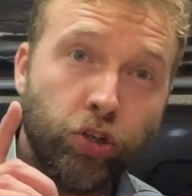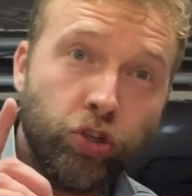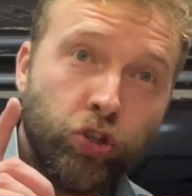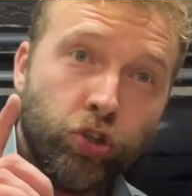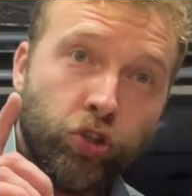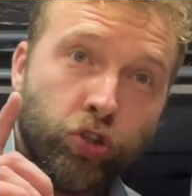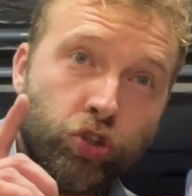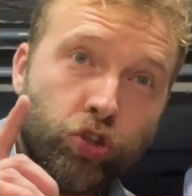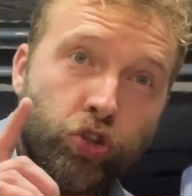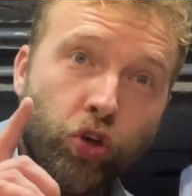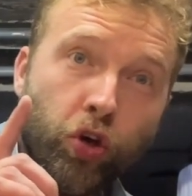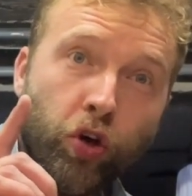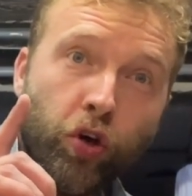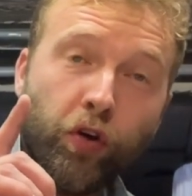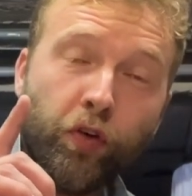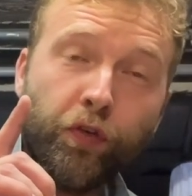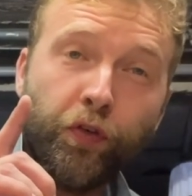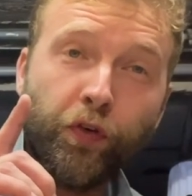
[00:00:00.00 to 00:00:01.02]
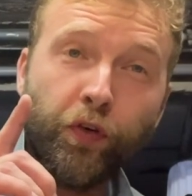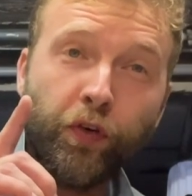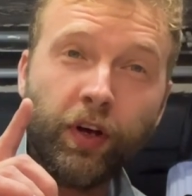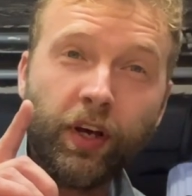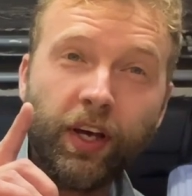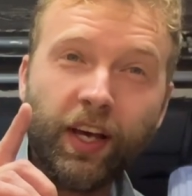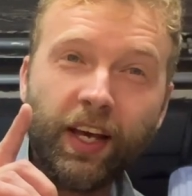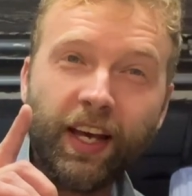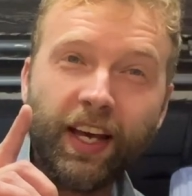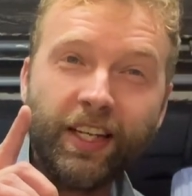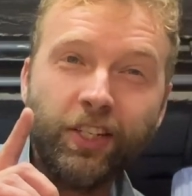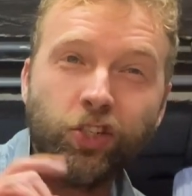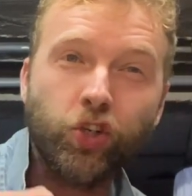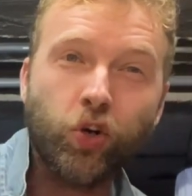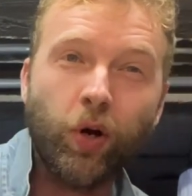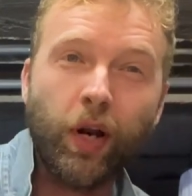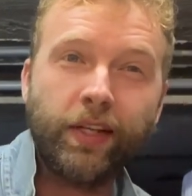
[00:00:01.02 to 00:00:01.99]
the
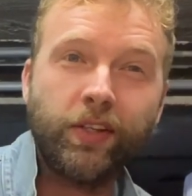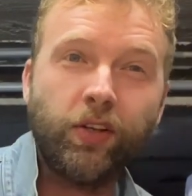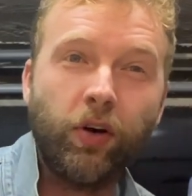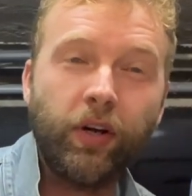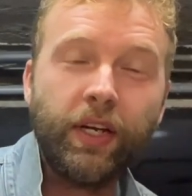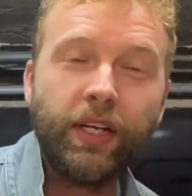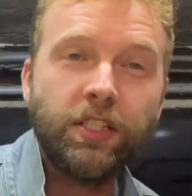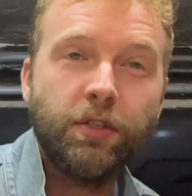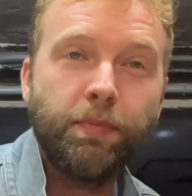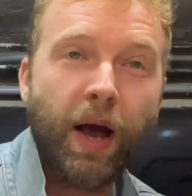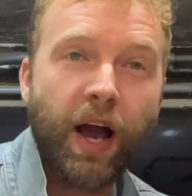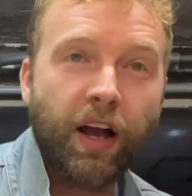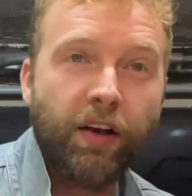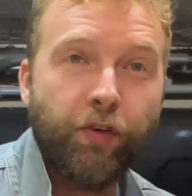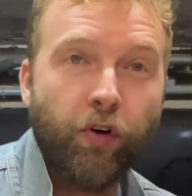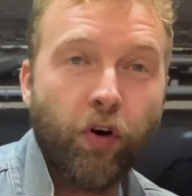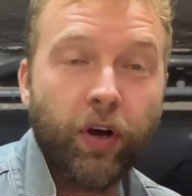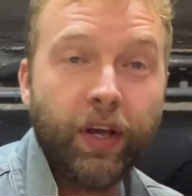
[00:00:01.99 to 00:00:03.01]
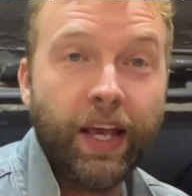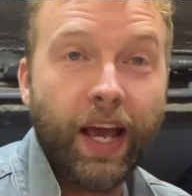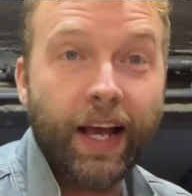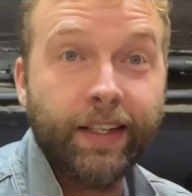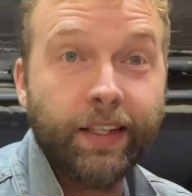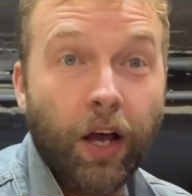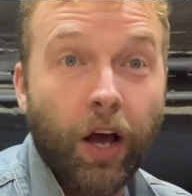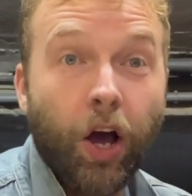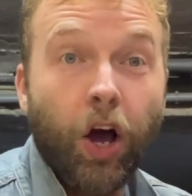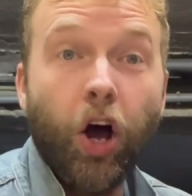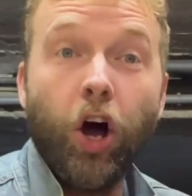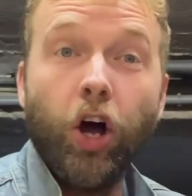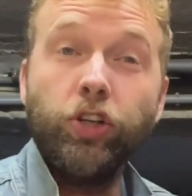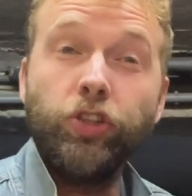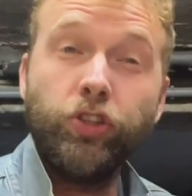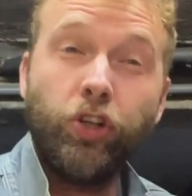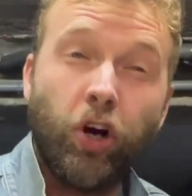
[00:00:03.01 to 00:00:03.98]
French collector, is back for yet
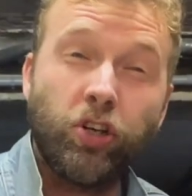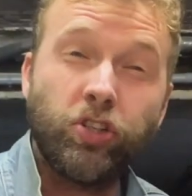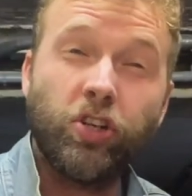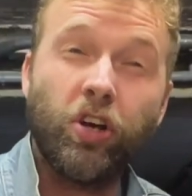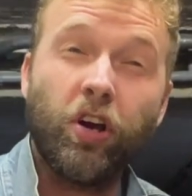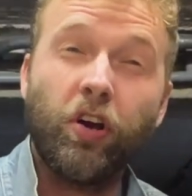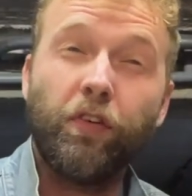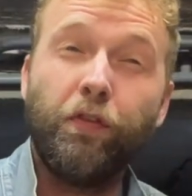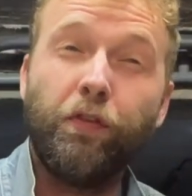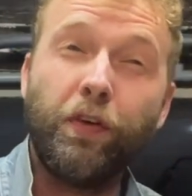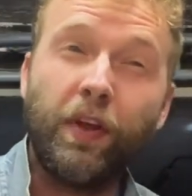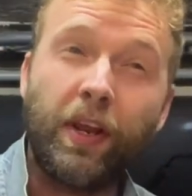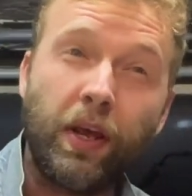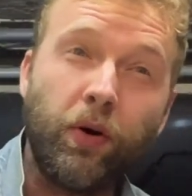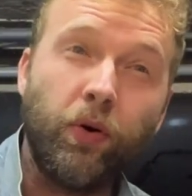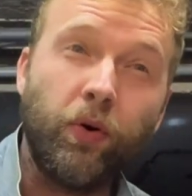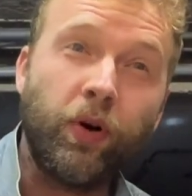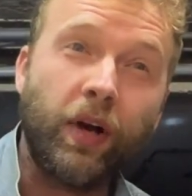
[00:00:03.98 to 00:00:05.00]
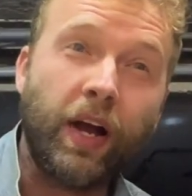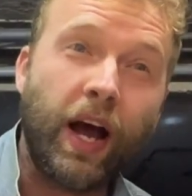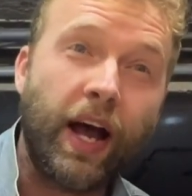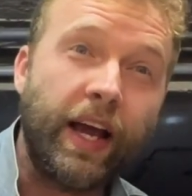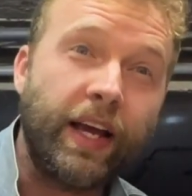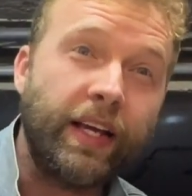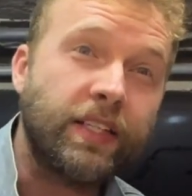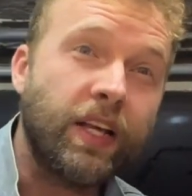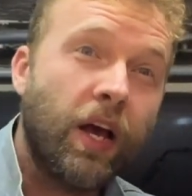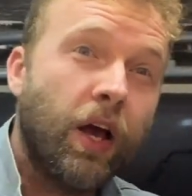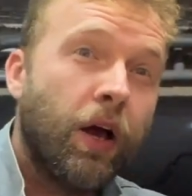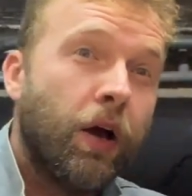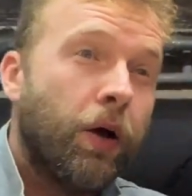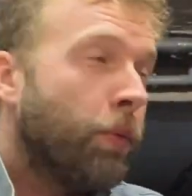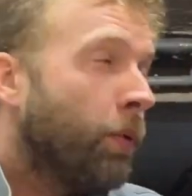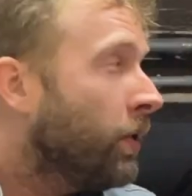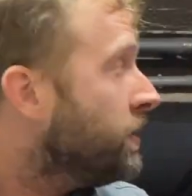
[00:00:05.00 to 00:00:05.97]
another video, guys.
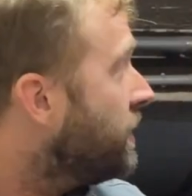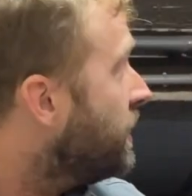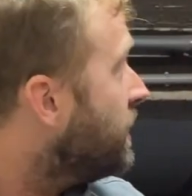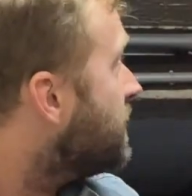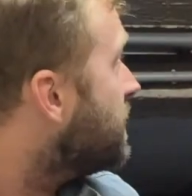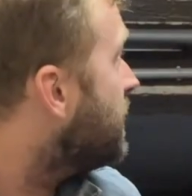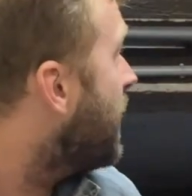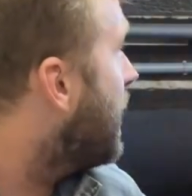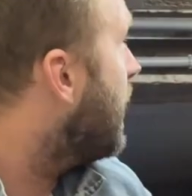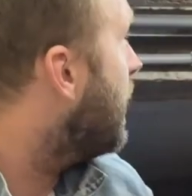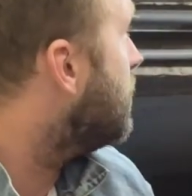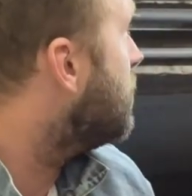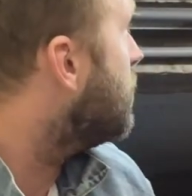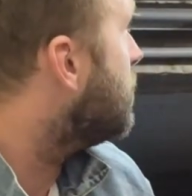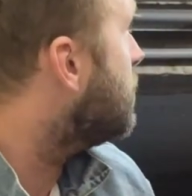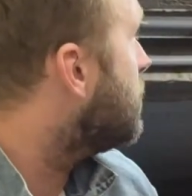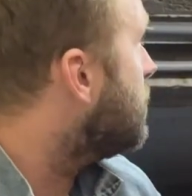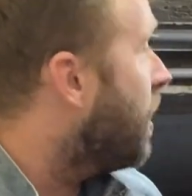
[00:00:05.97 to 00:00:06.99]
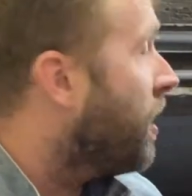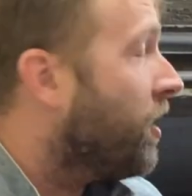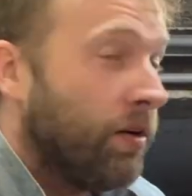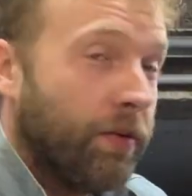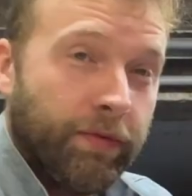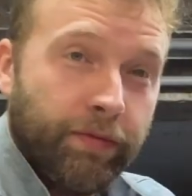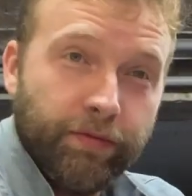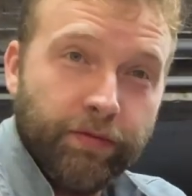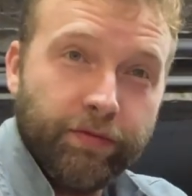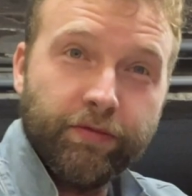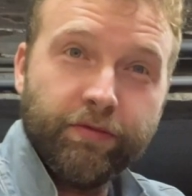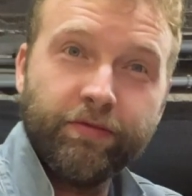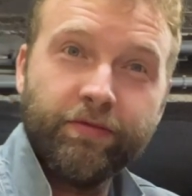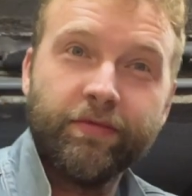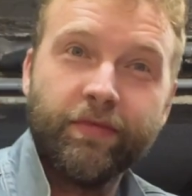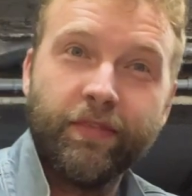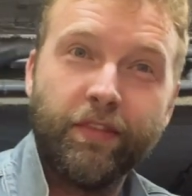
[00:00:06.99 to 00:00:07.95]
Won't this lie just... Oh,
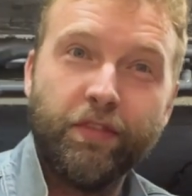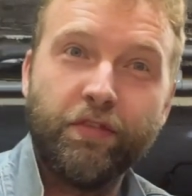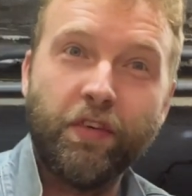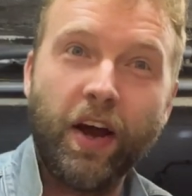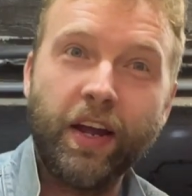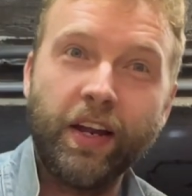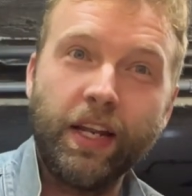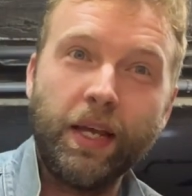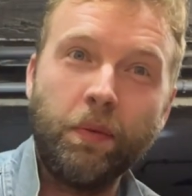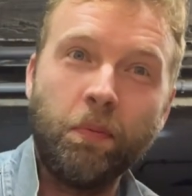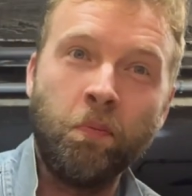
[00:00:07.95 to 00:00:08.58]
finally.